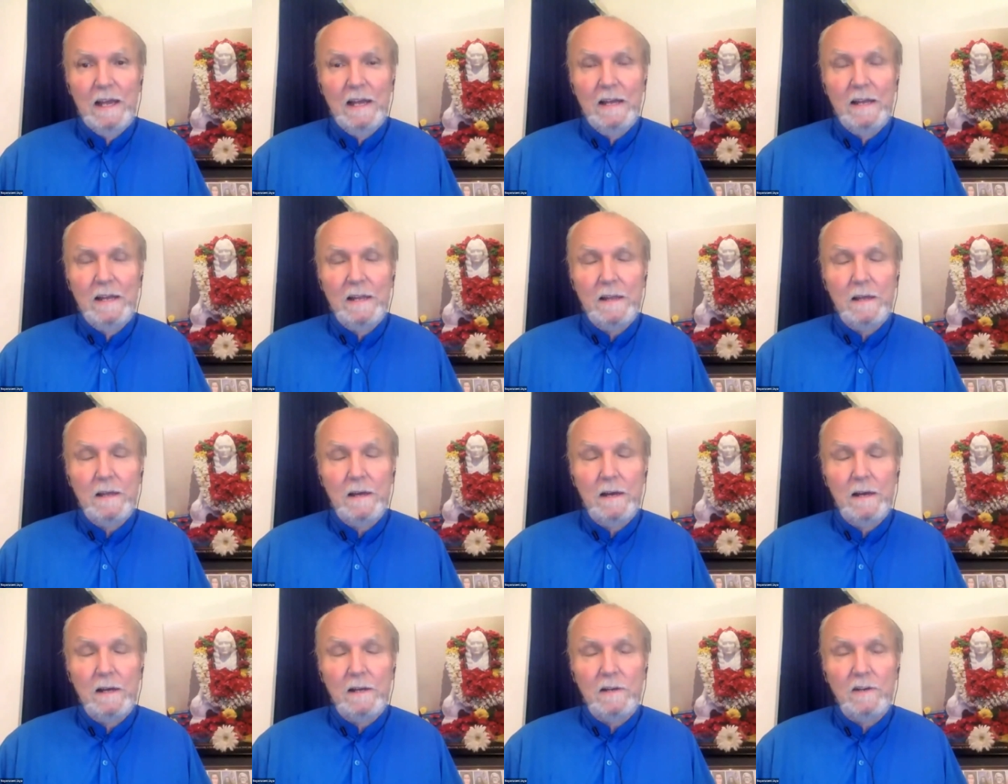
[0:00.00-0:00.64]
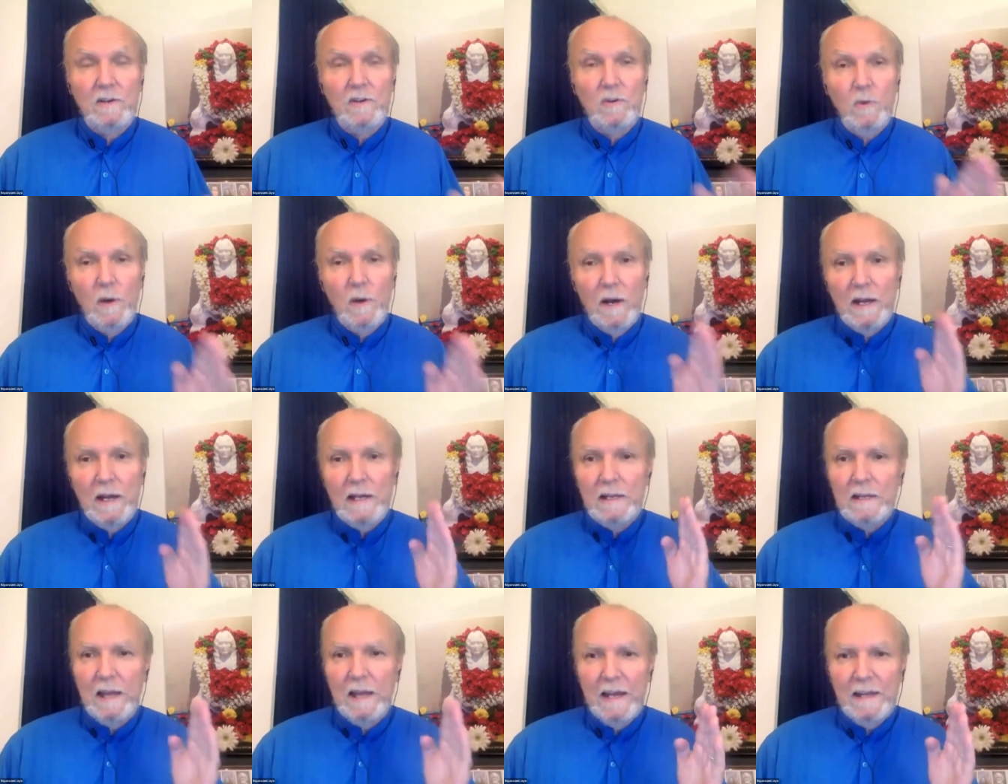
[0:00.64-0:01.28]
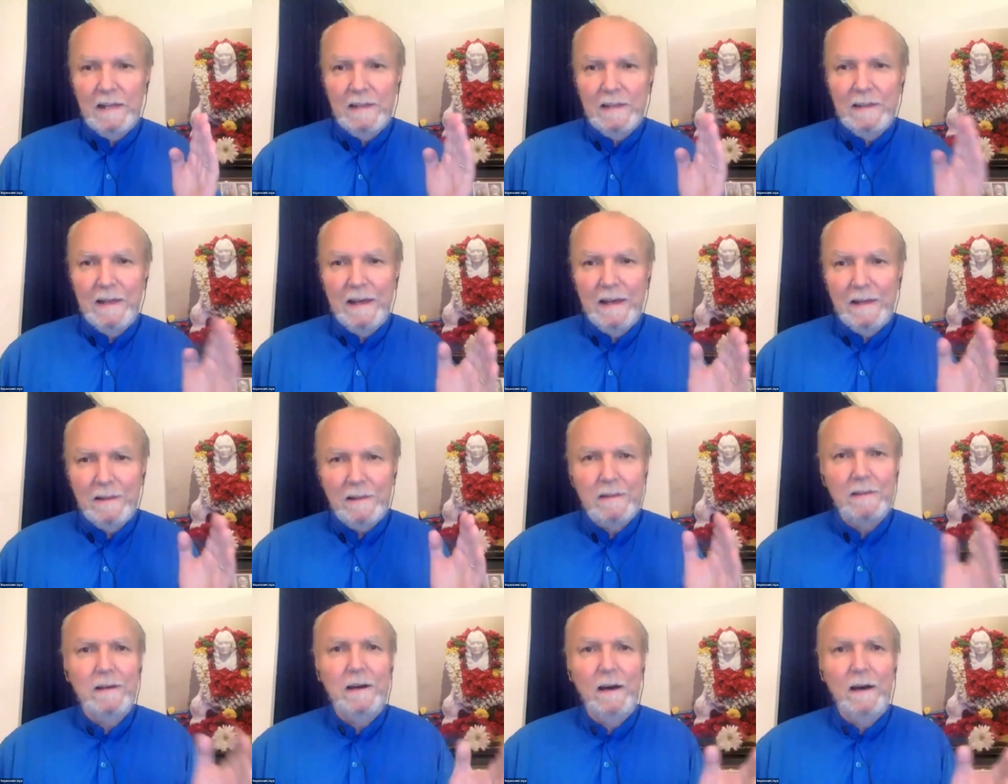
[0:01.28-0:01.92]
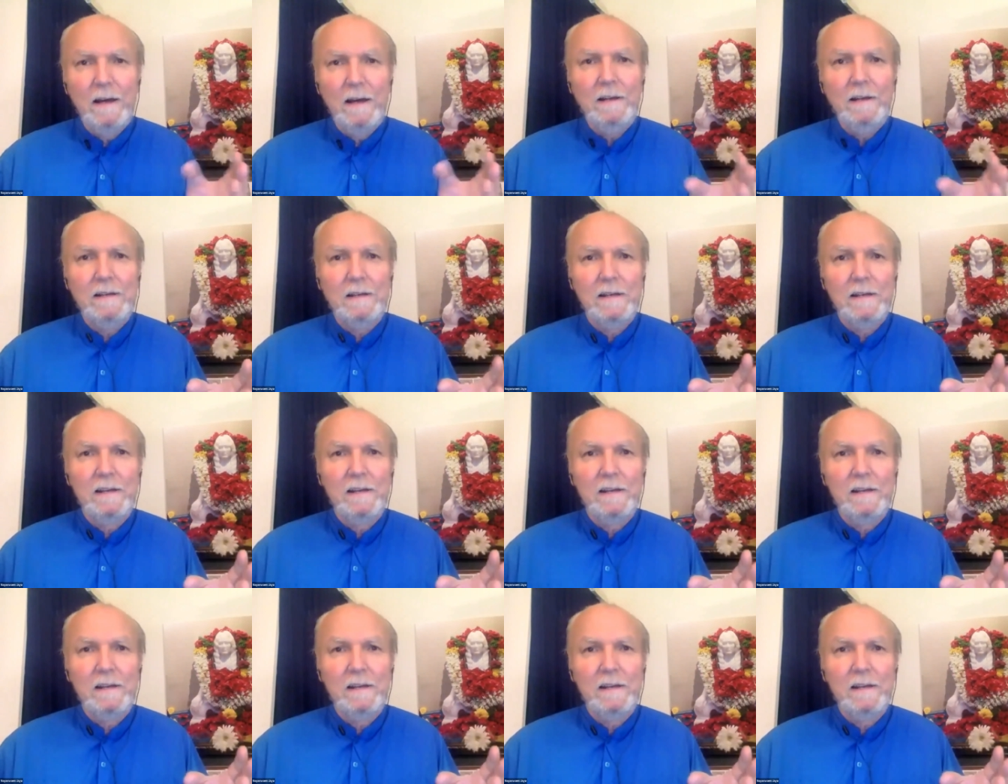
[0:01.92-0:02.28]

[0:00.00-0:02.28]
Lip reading: He thought, do I like that thought?